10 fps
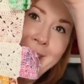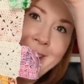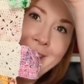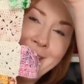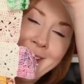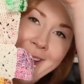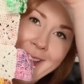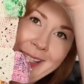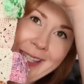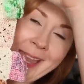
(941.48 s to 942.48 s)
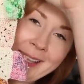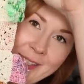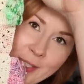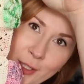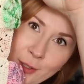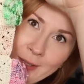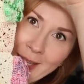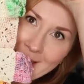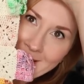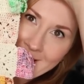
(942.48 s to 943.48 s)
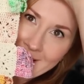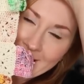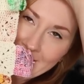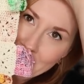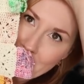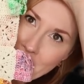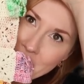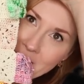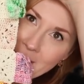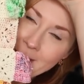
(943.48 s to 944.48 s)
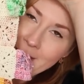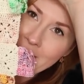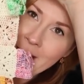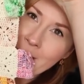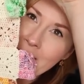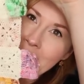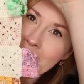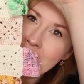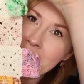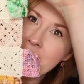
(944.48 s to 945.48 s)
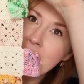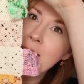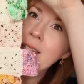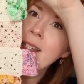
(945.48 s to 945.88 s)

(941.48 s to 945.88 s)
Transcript: here. Yes, you can see that there is